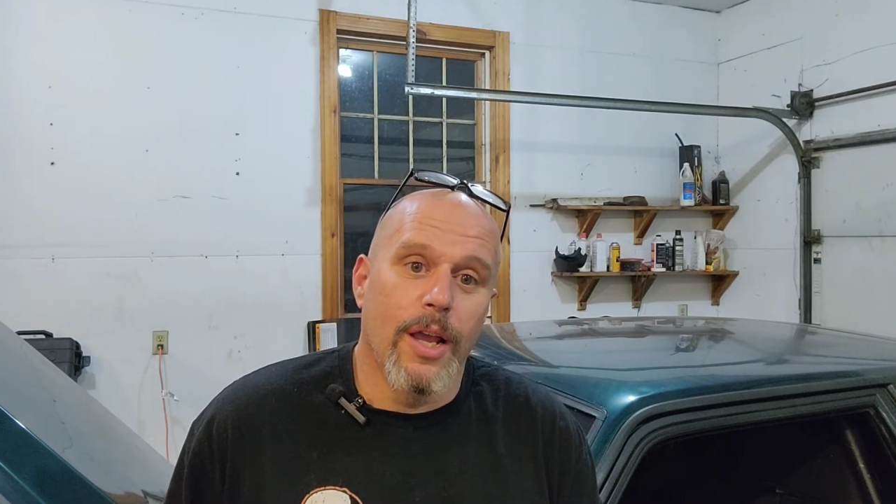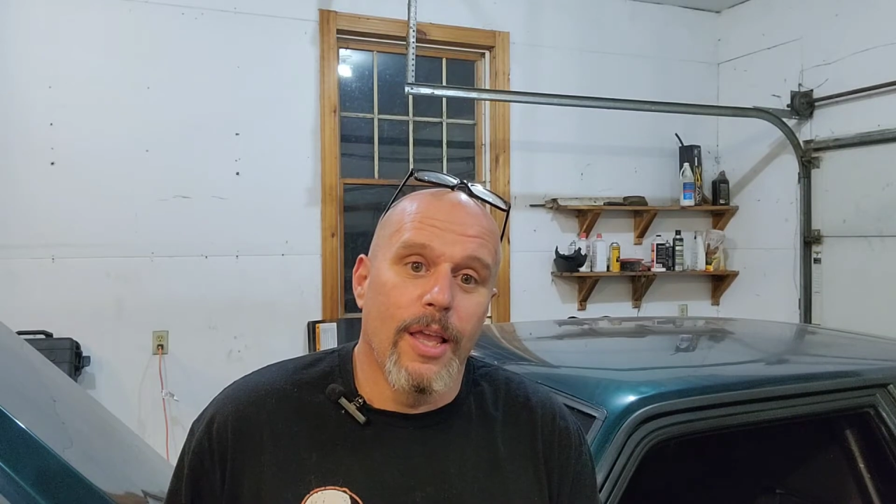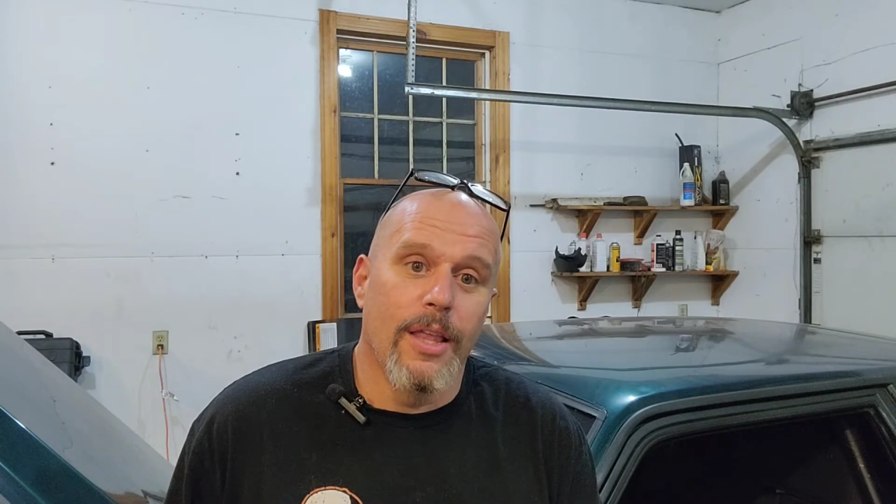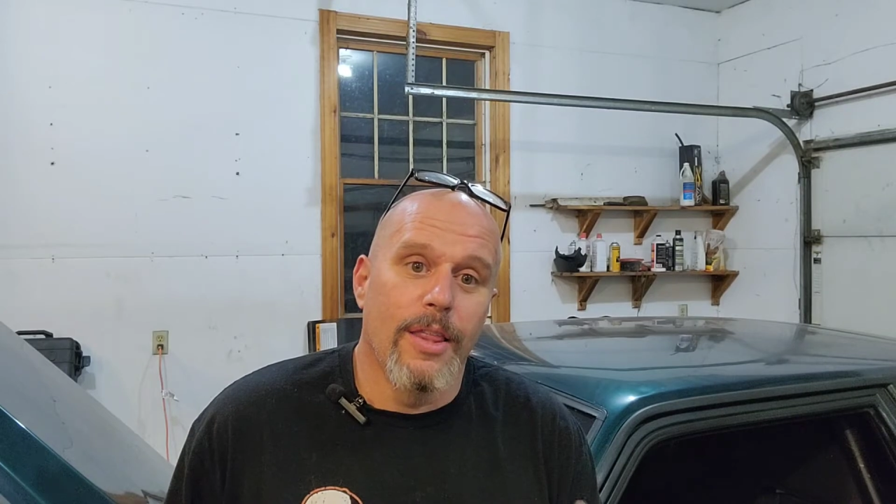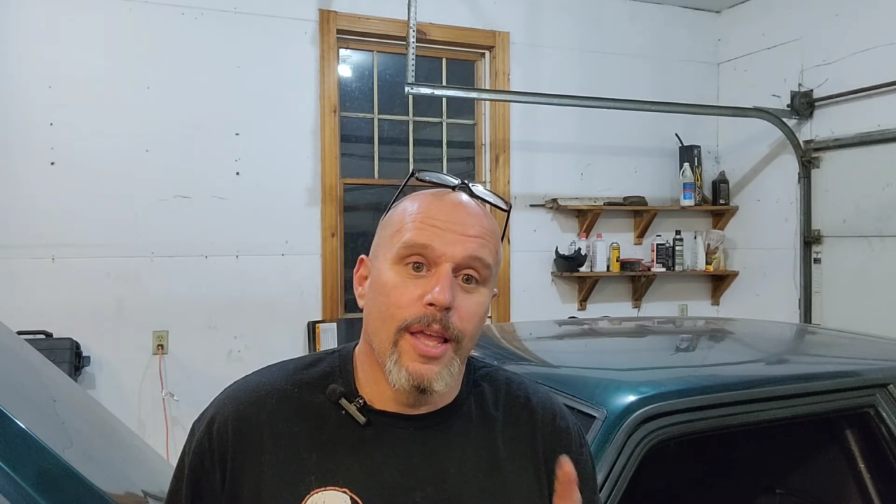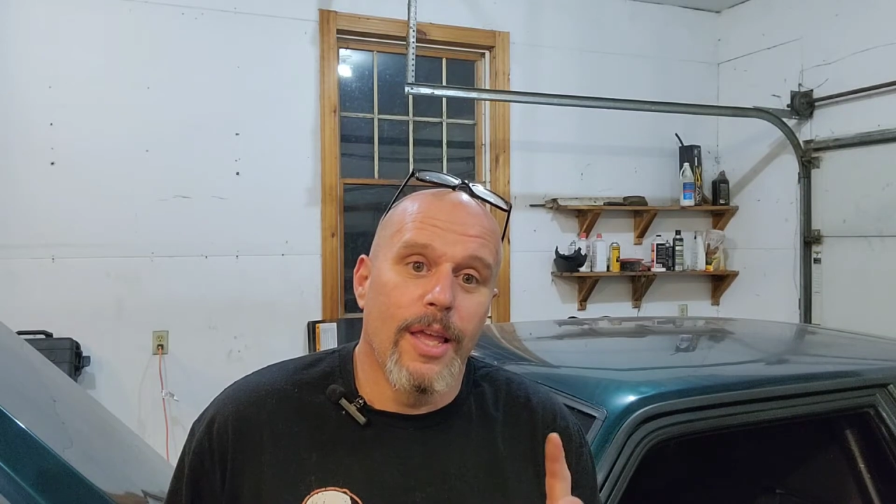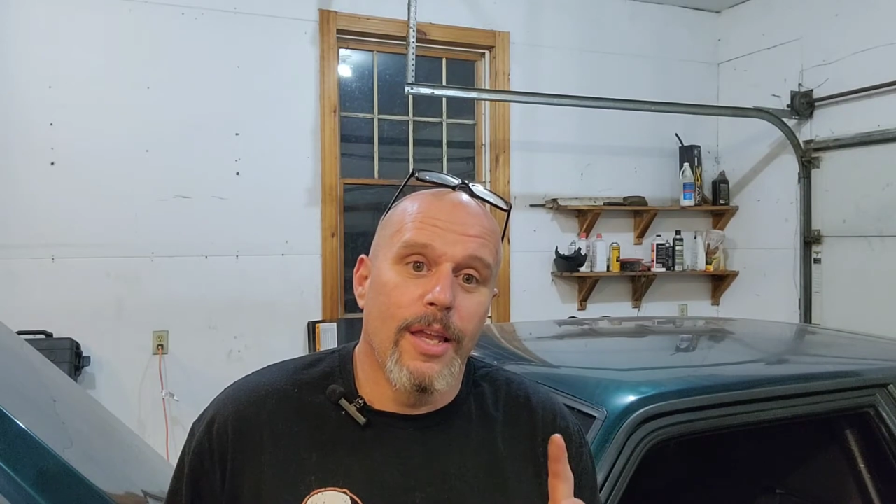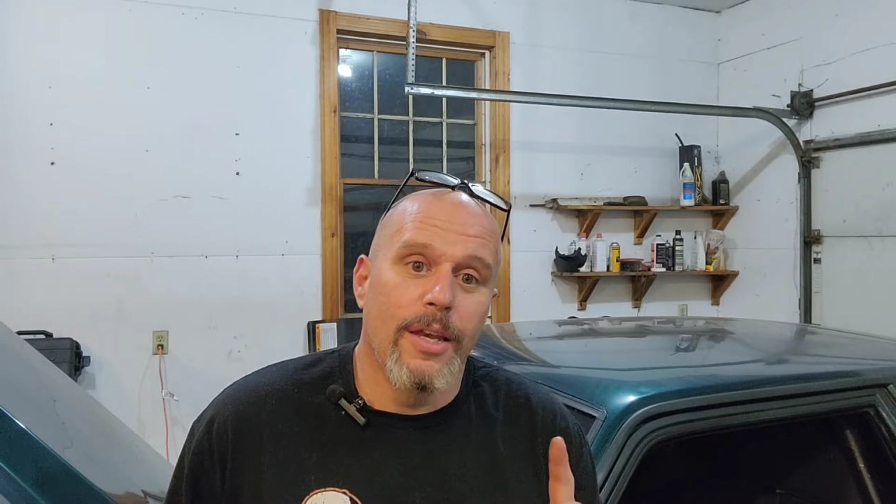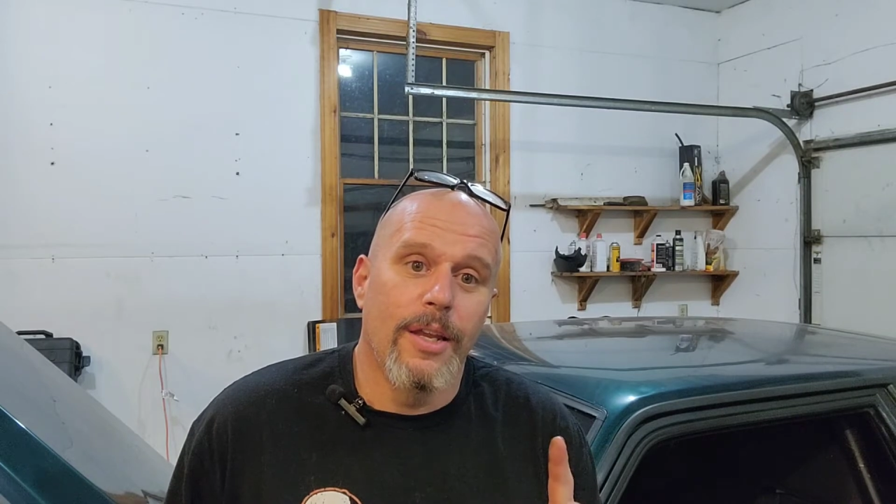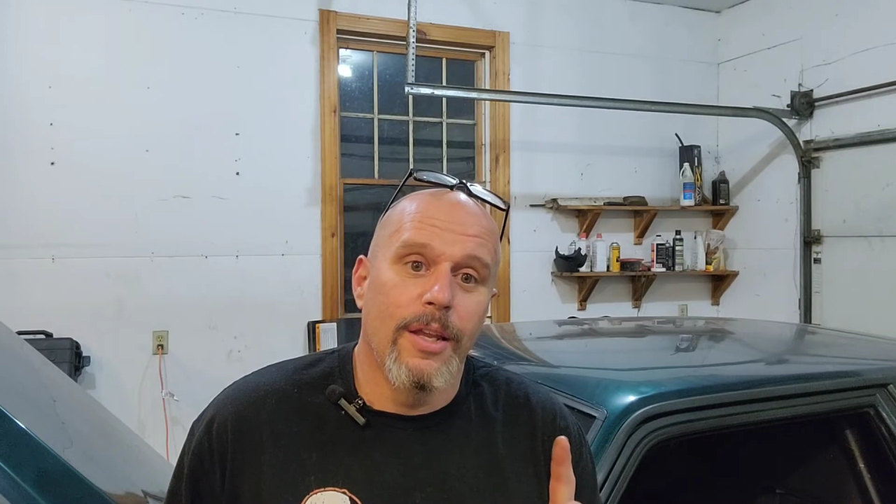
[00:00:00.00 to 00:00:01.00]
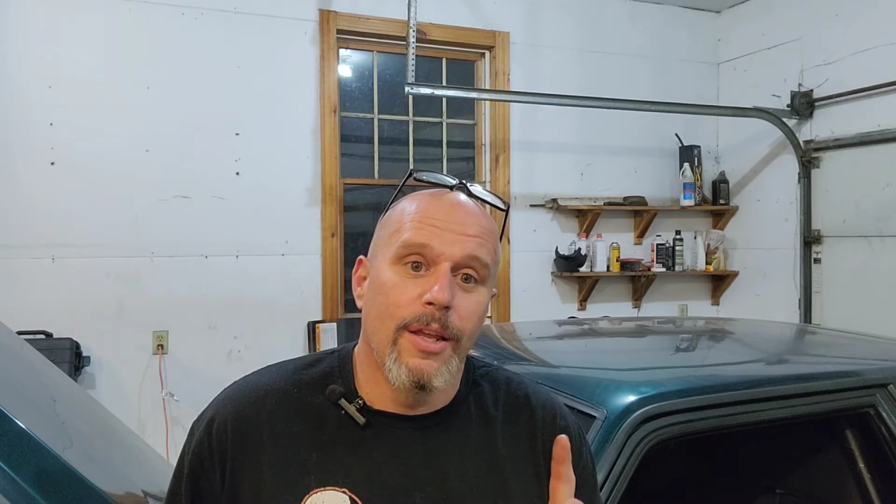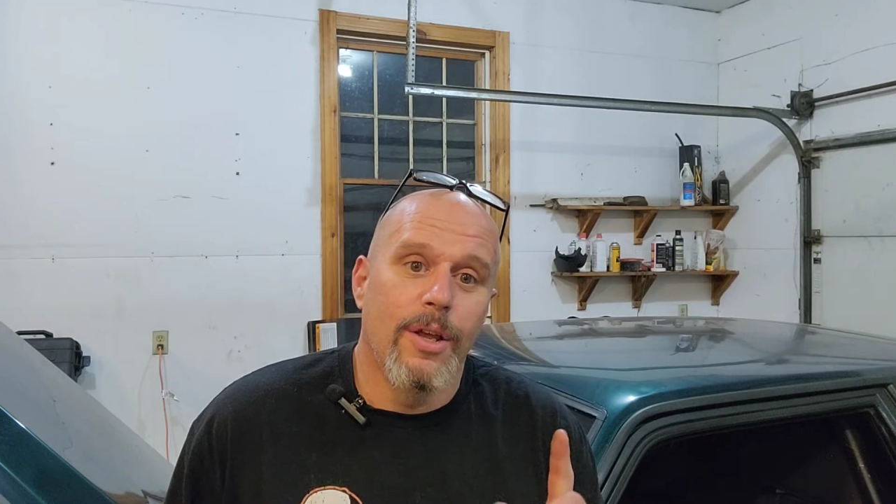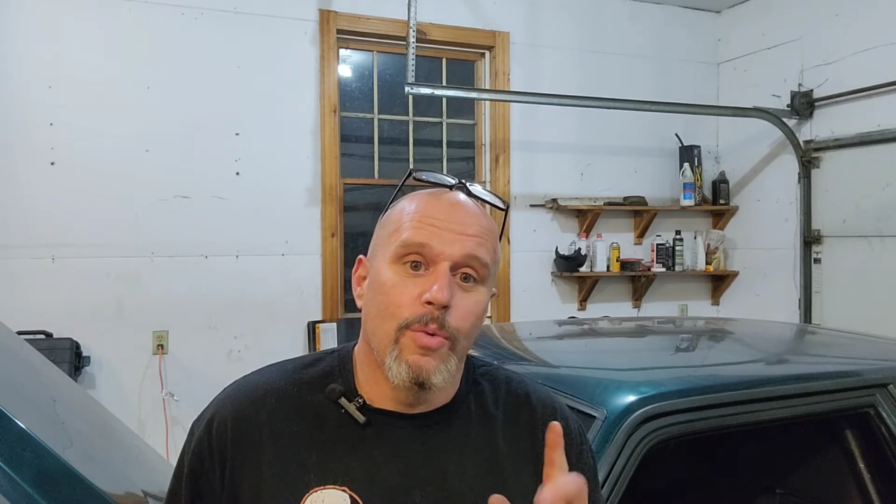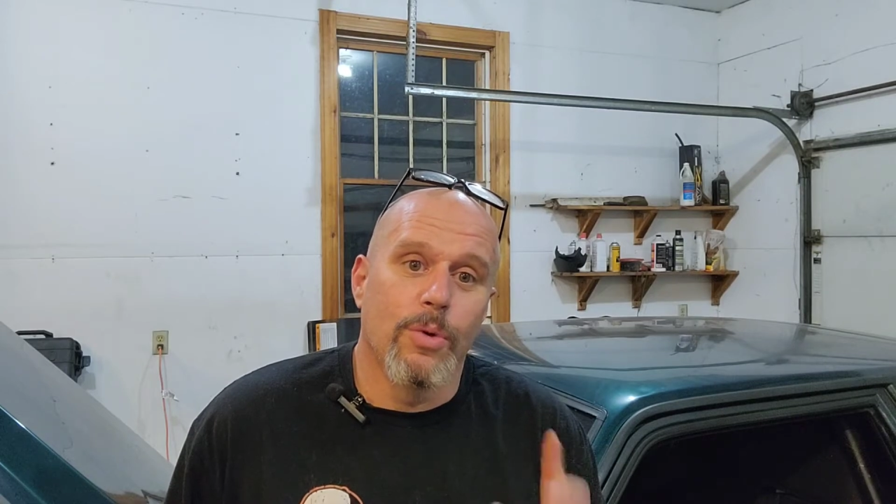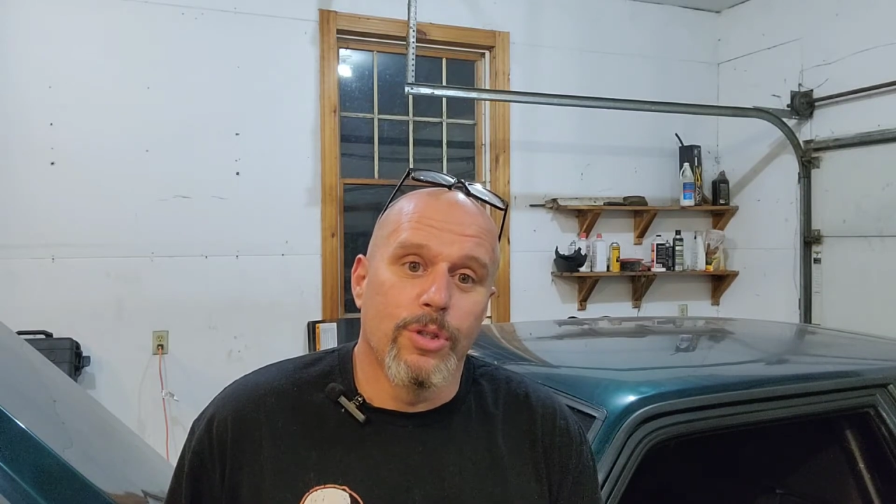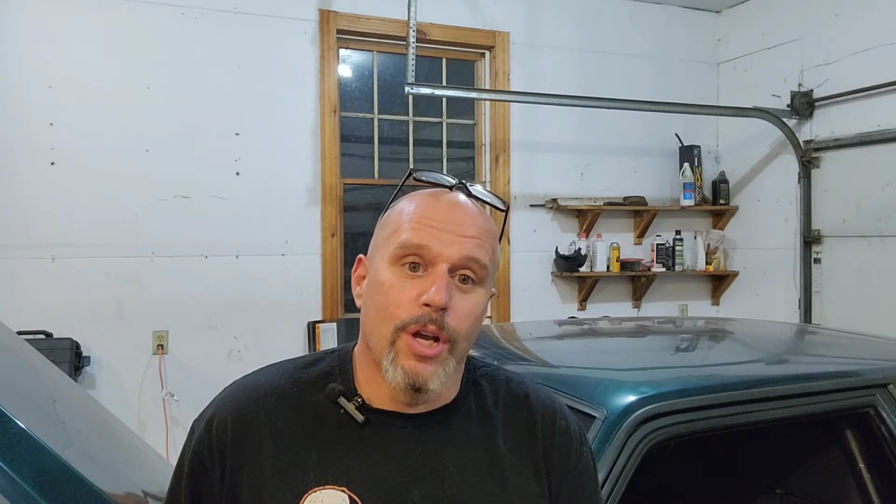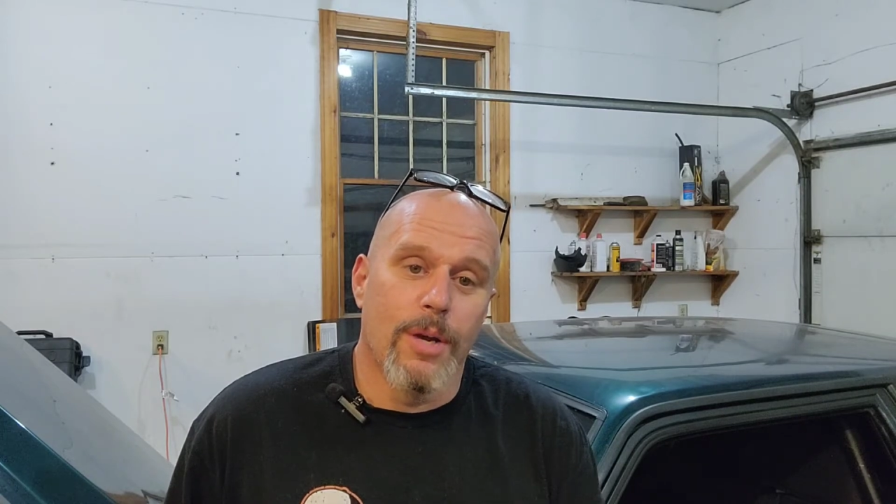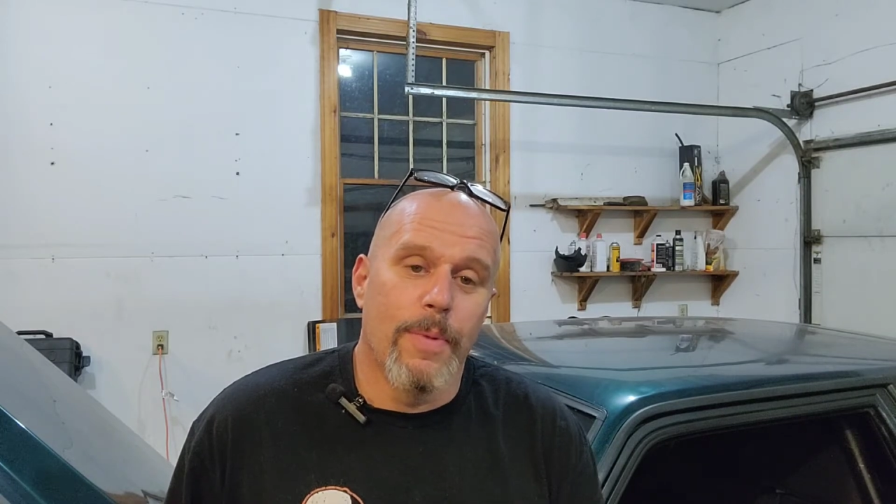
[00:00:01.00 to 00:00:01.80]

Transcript: and then we'll talk